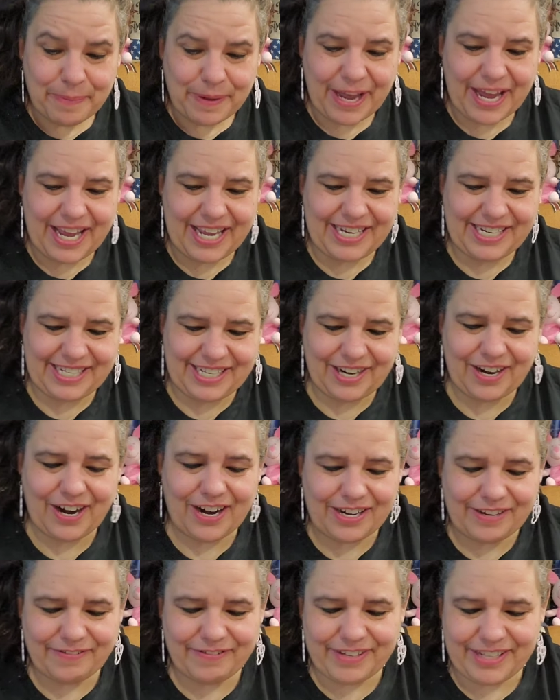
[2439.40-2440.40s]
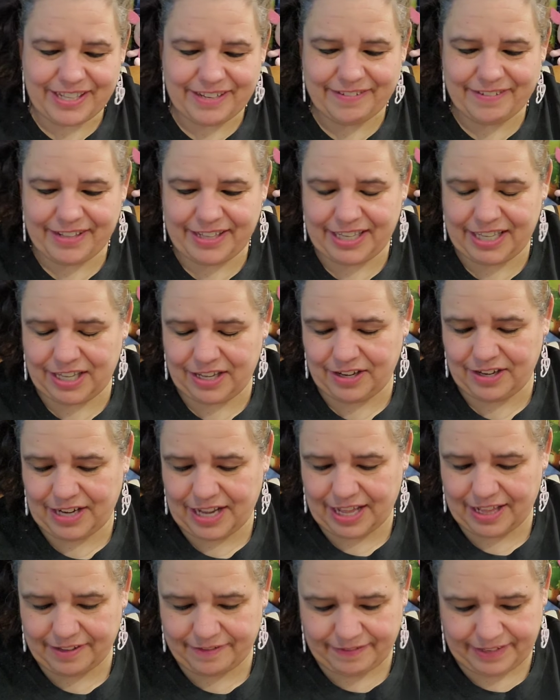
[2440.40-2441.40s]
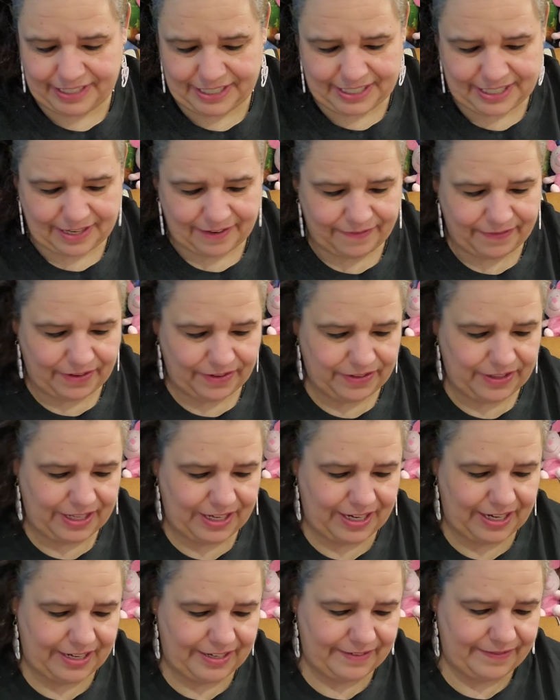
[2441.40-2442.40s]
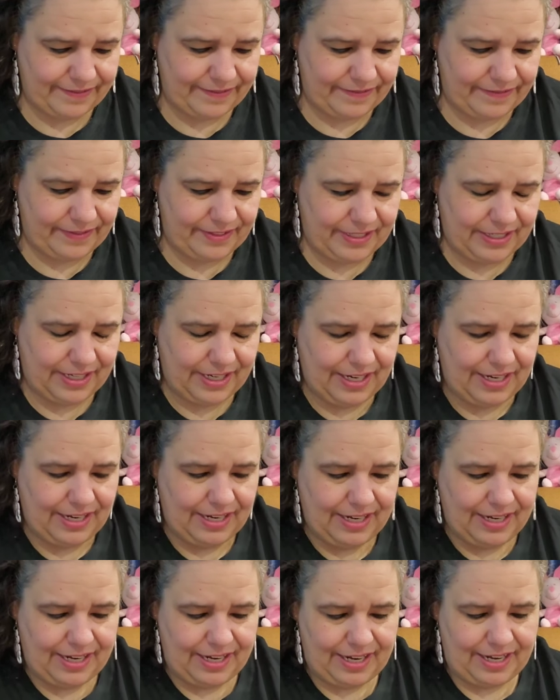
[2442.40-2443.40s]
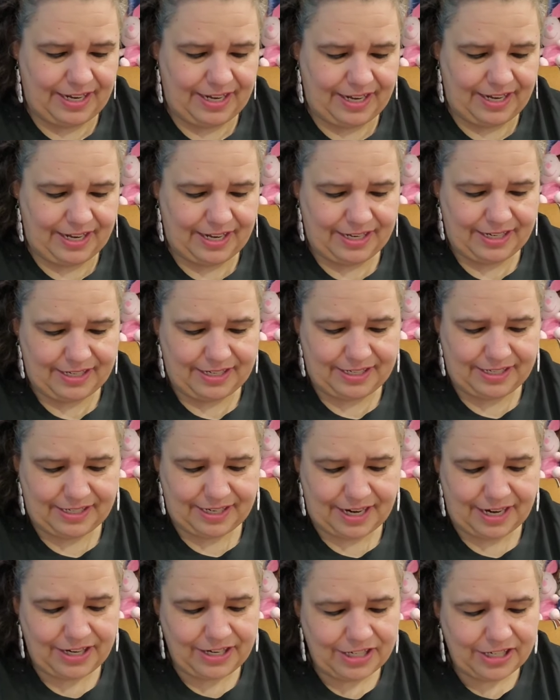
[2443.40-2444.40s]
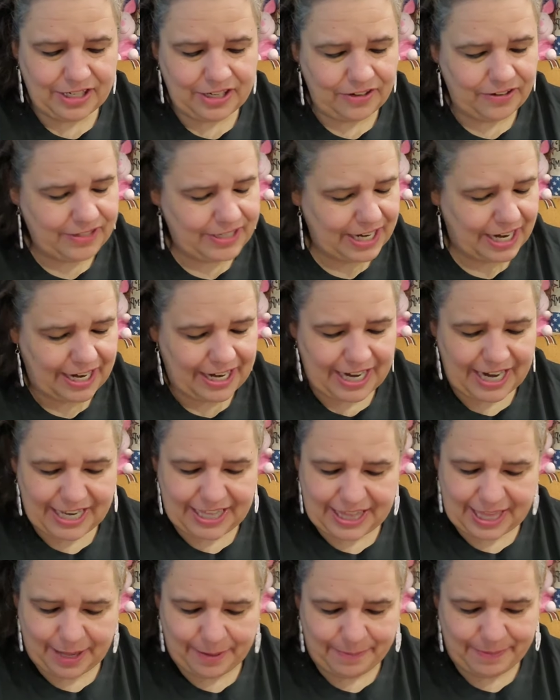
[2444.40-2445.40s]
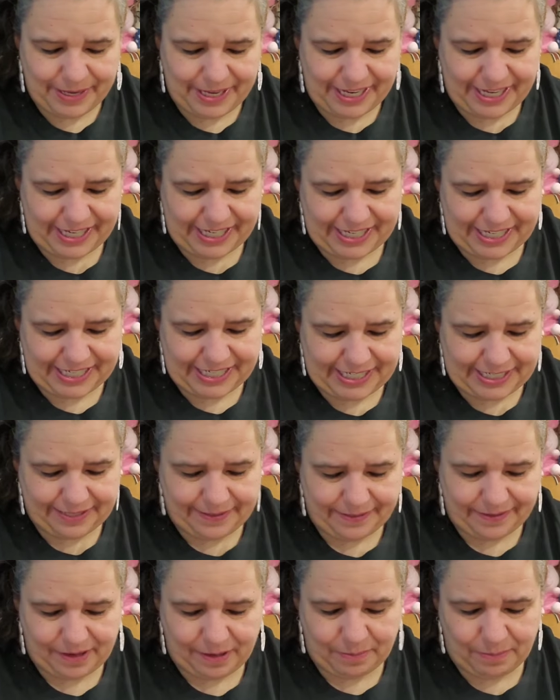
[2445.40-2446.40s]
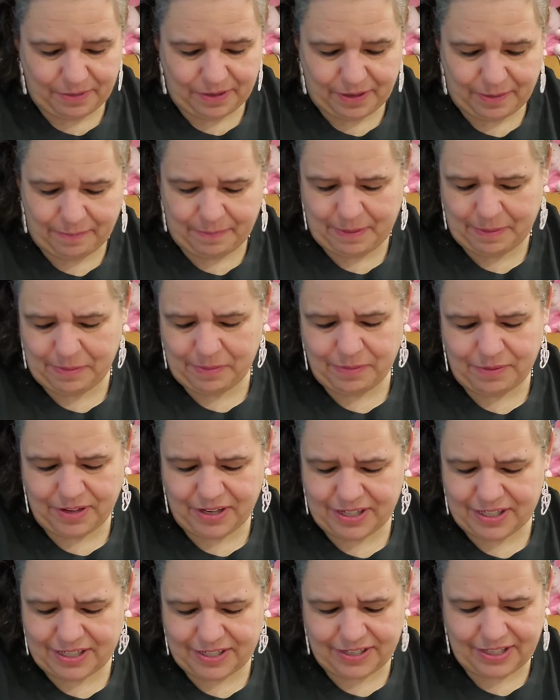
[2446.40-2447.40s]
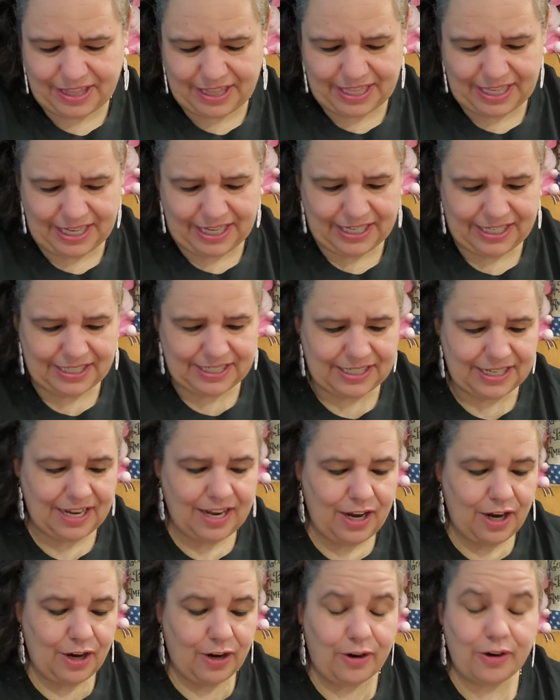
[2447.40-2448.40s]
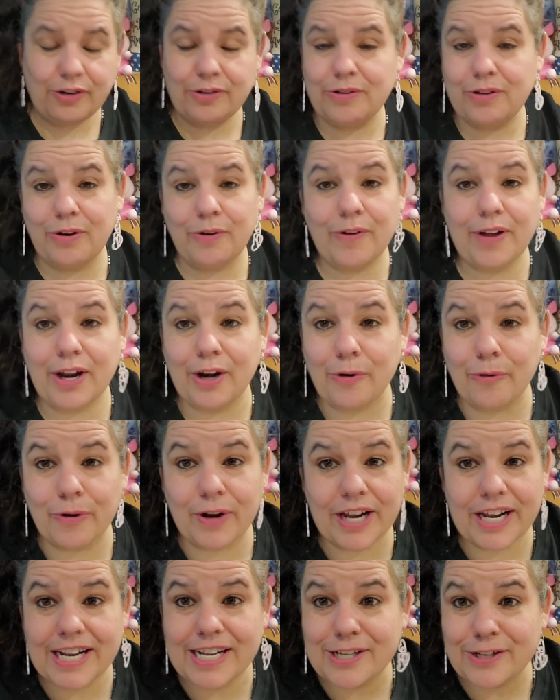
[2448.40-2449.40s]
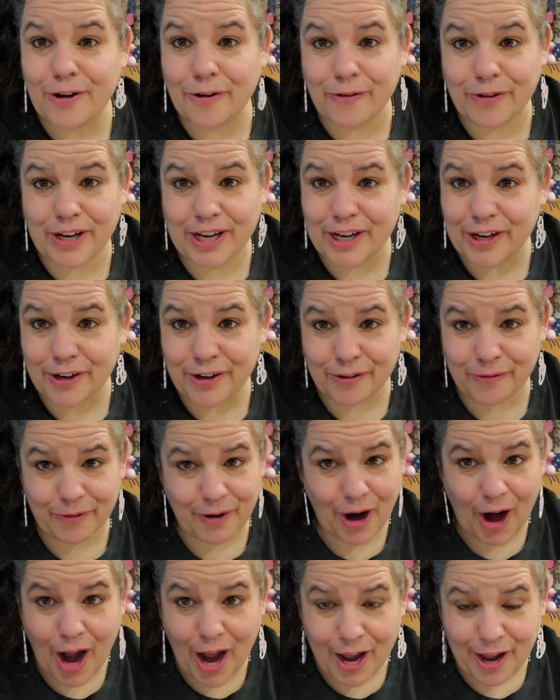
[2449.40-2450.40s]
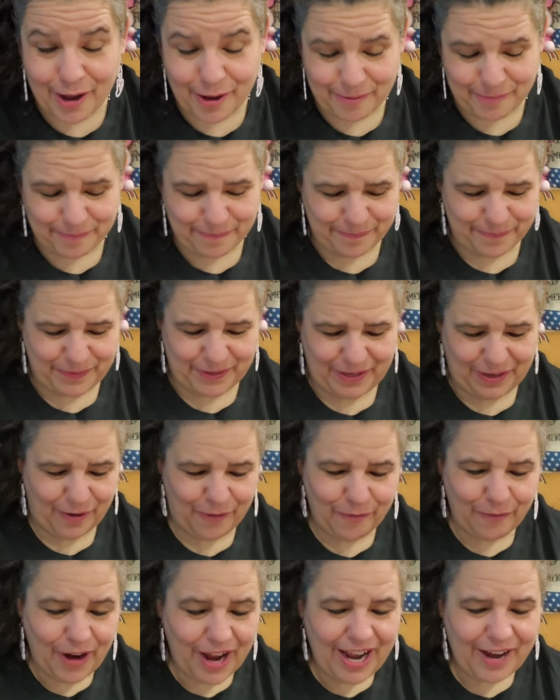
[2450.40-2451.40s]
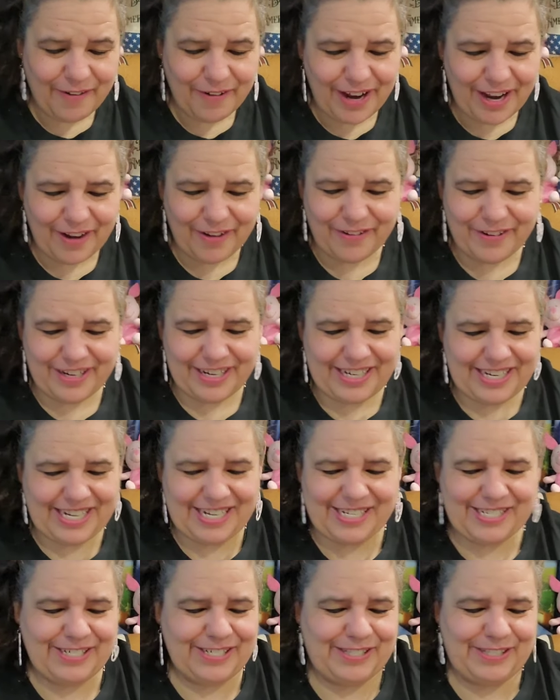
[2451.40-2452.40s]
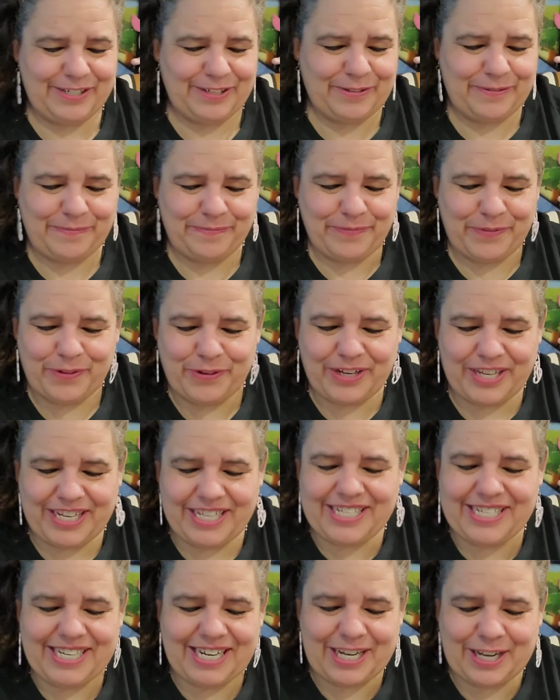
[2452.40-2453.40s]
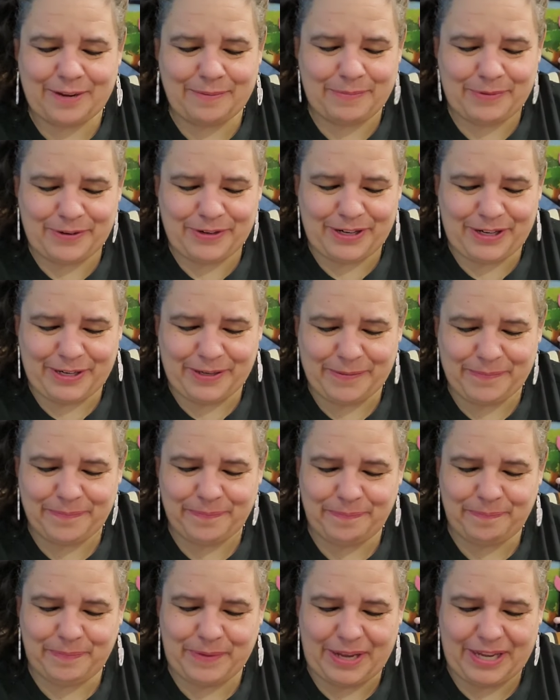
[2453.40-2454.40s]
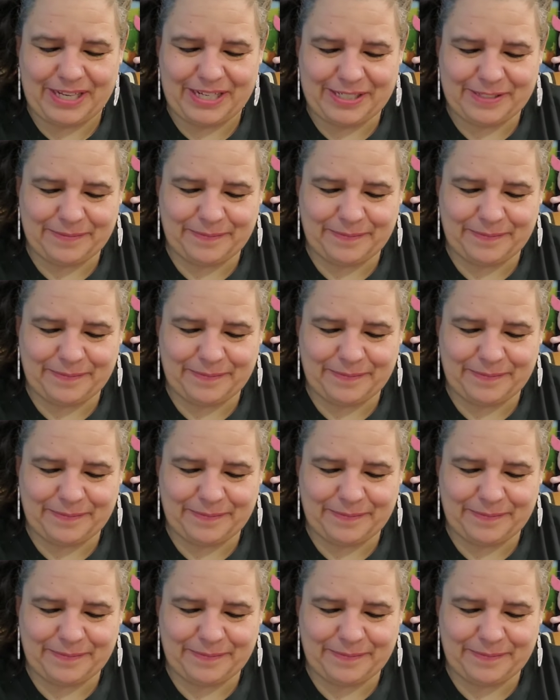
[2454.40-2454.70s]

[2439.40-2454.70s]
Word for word: but there are really, really cute Halloween stuff out there. And I usually don't decorate that much. I put up maybe one or two things course, you don't get no kids out here where I am. Way, way out in the desert. No, no kids that come out here. But